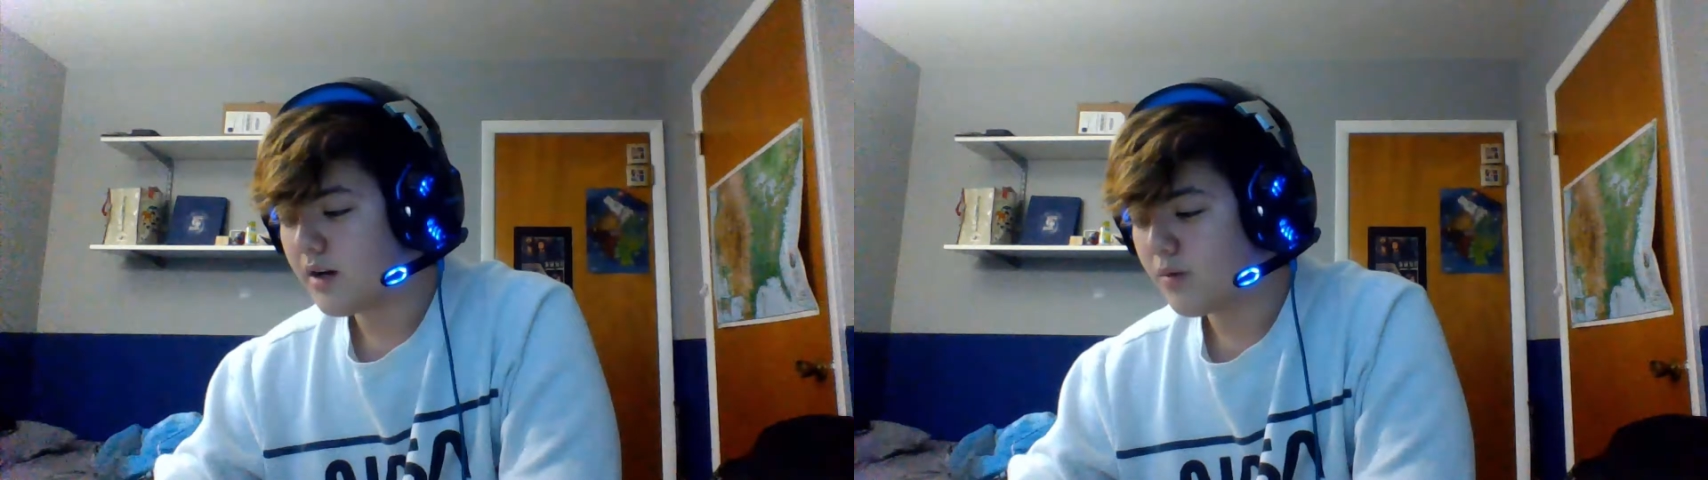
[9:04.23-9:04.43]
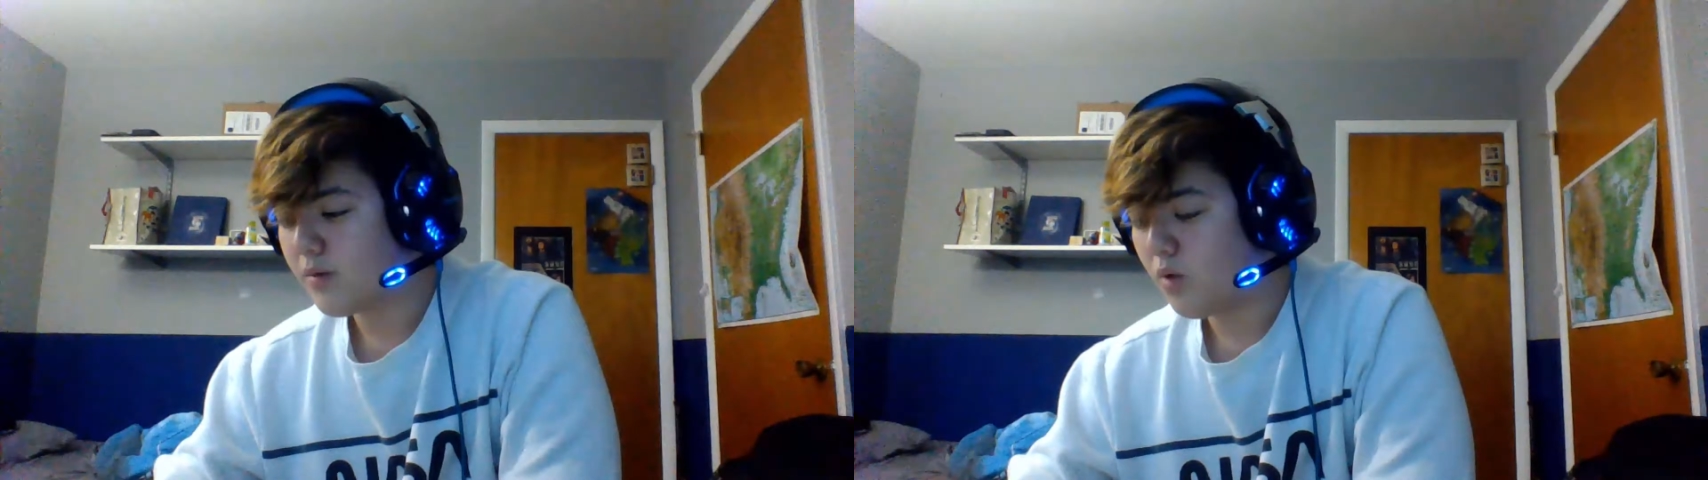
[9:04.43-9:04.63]

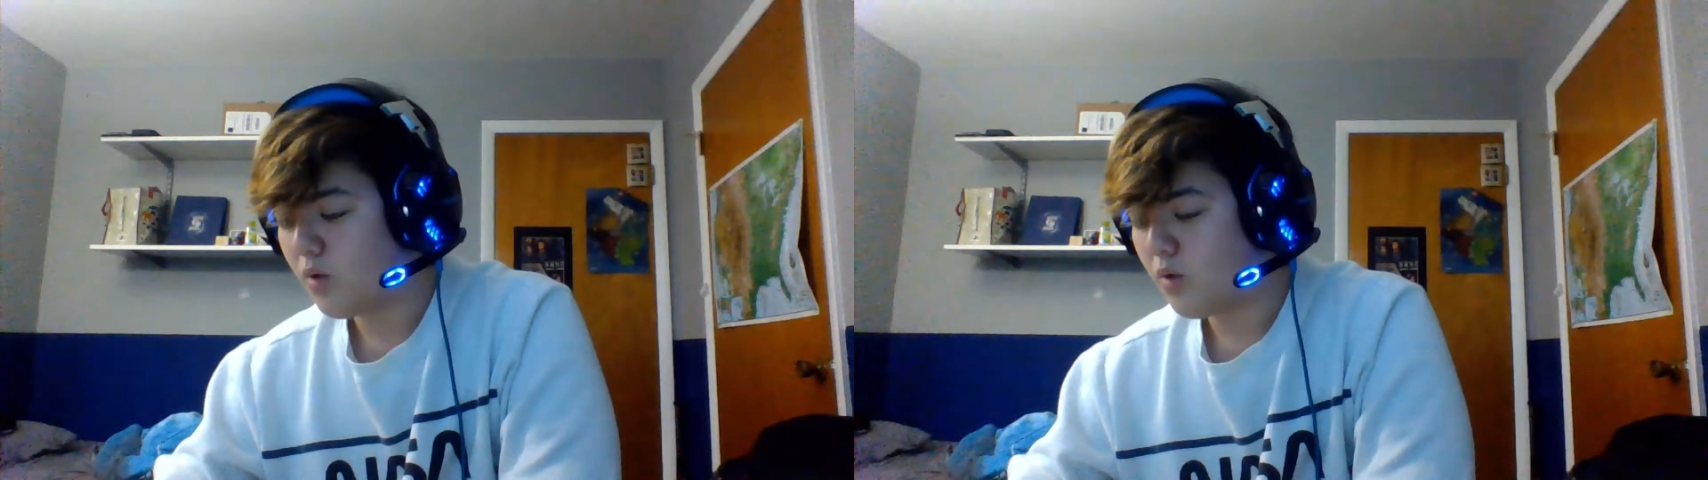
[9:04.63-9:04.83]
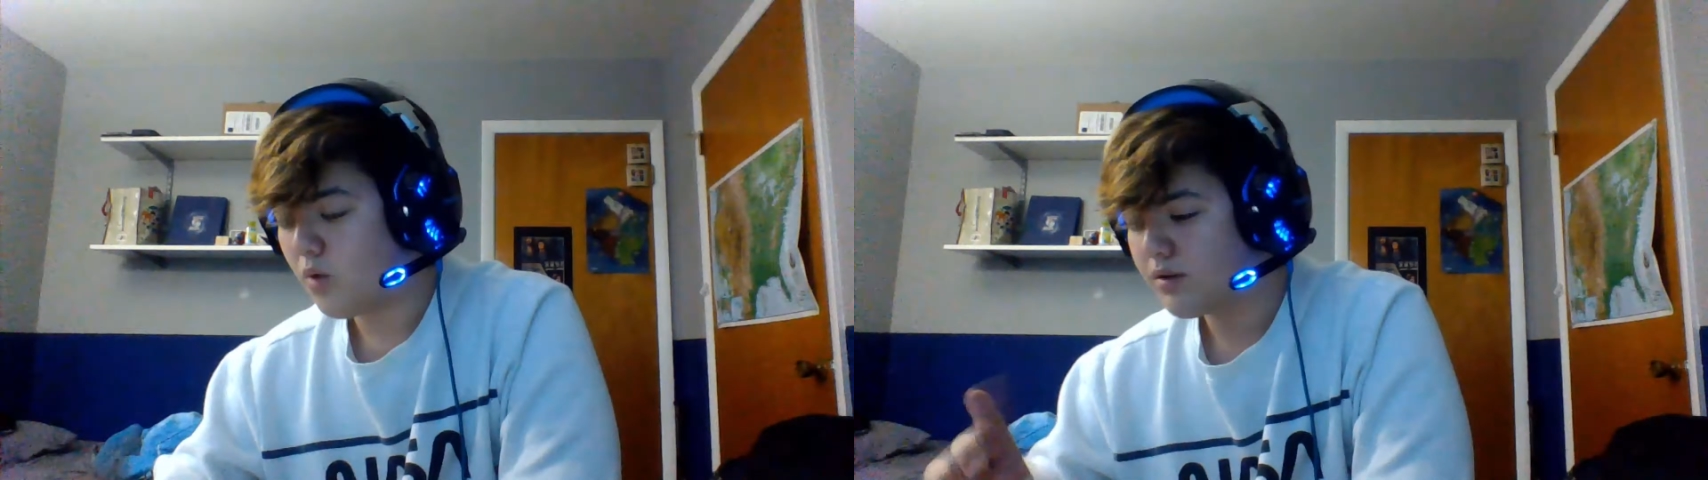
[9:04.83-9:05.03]
of him
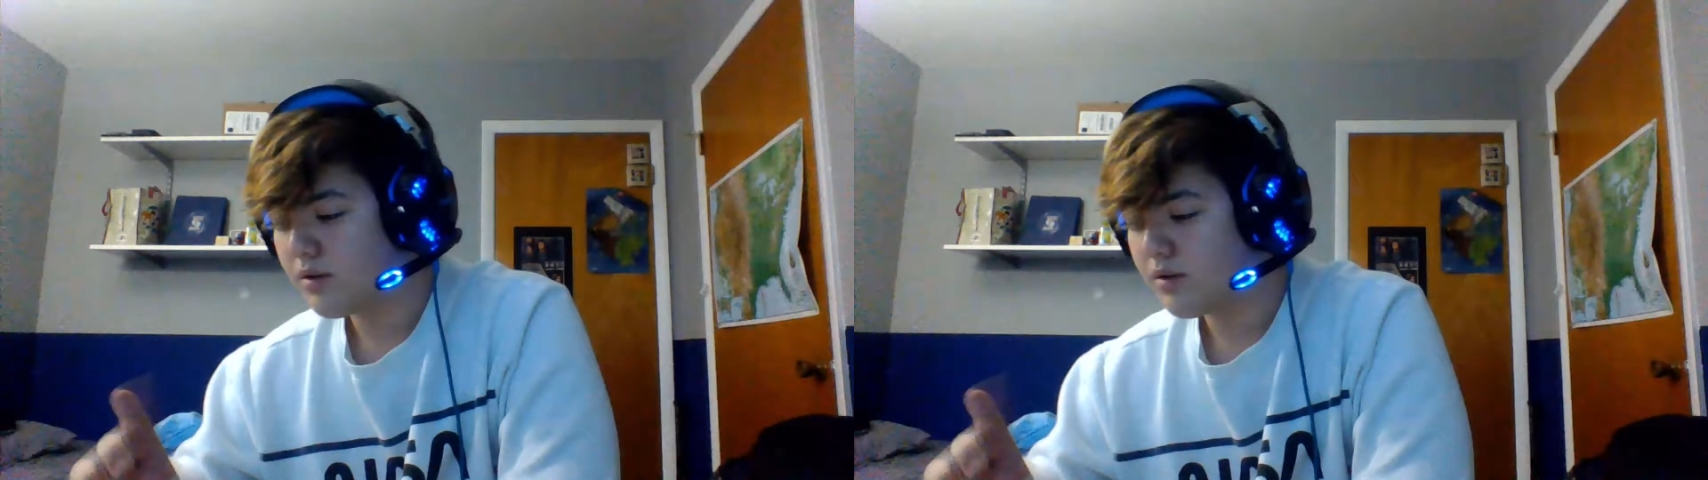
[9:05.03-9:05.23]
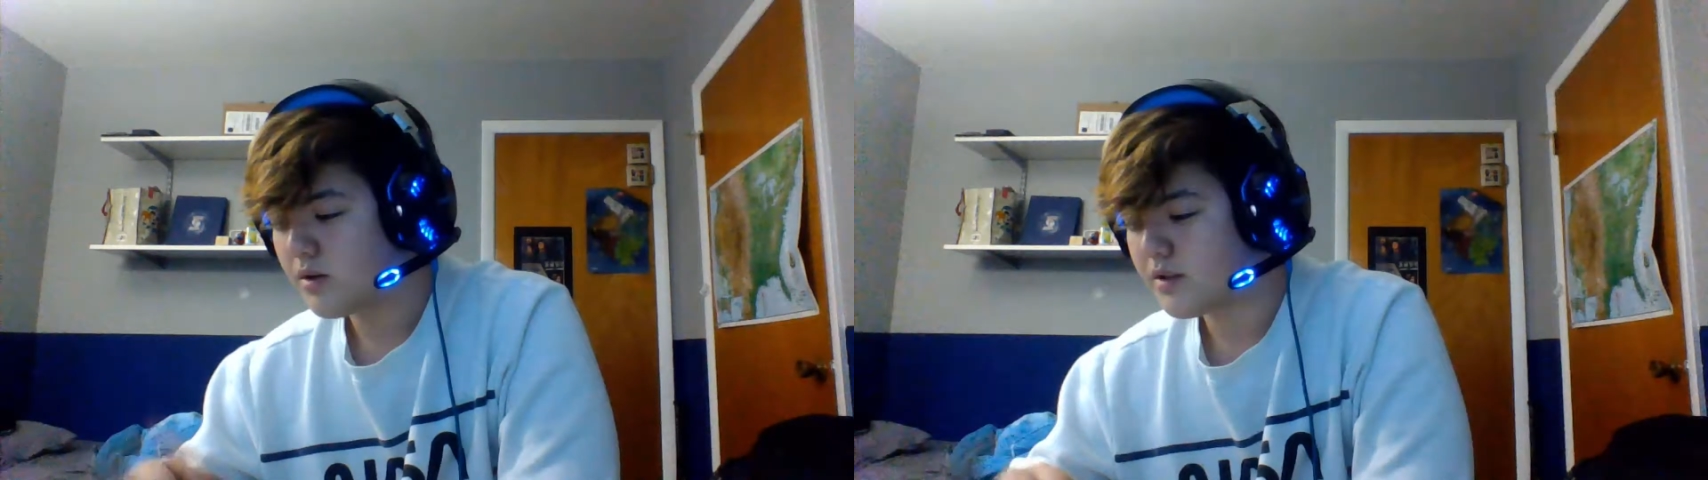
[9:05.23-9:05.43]
walking
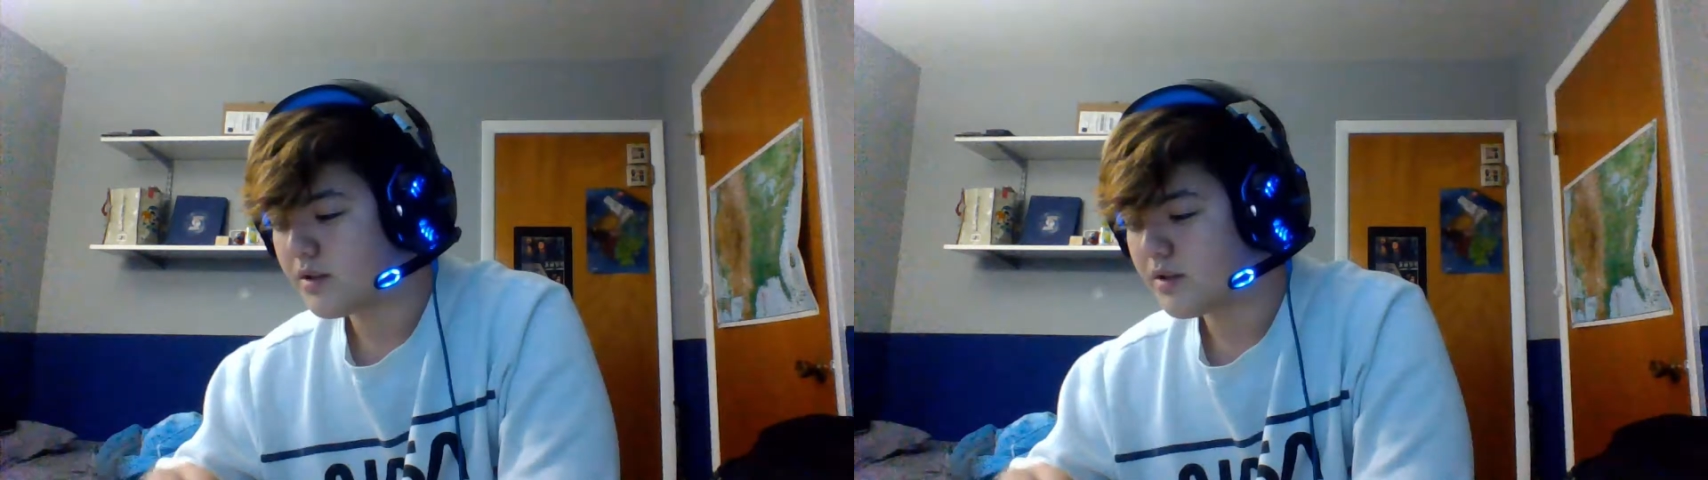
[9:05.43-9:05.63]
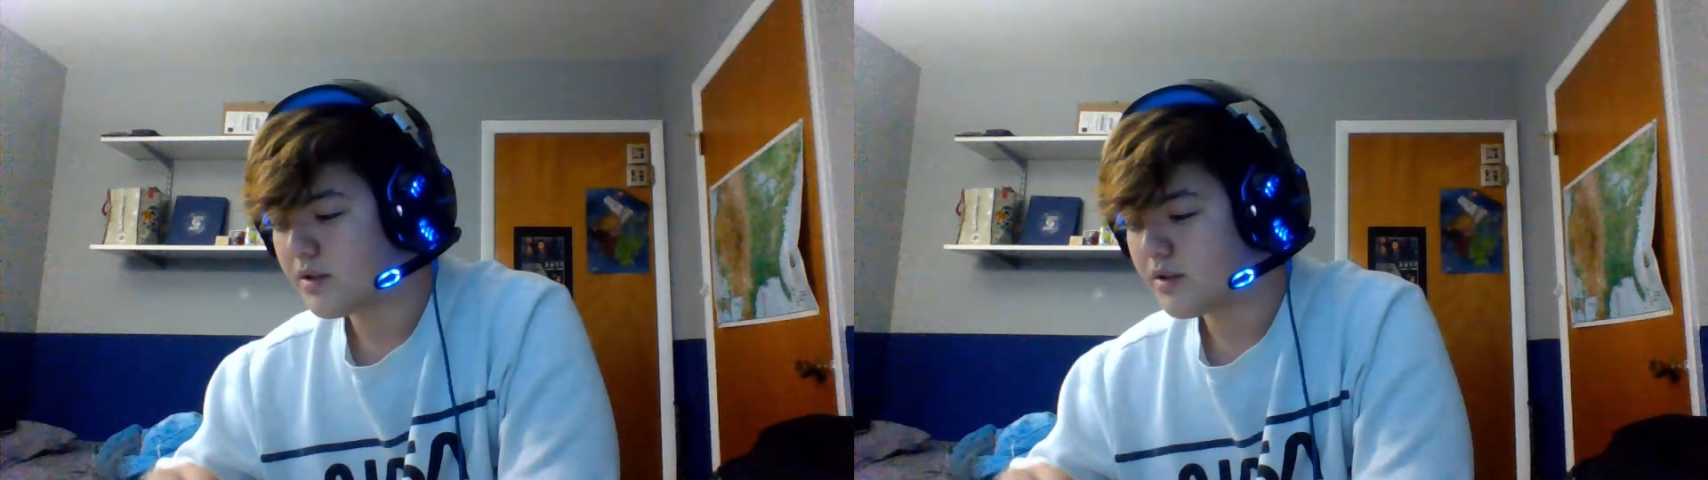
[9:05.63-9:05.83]
towards
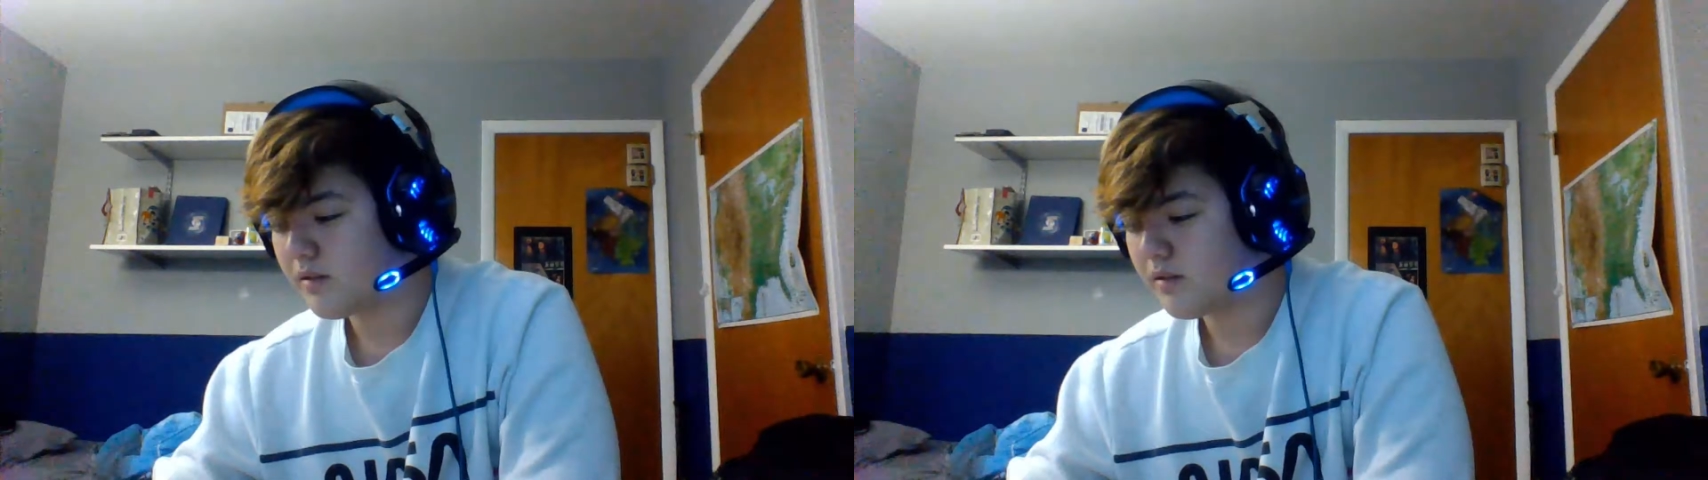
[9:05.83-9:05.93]
this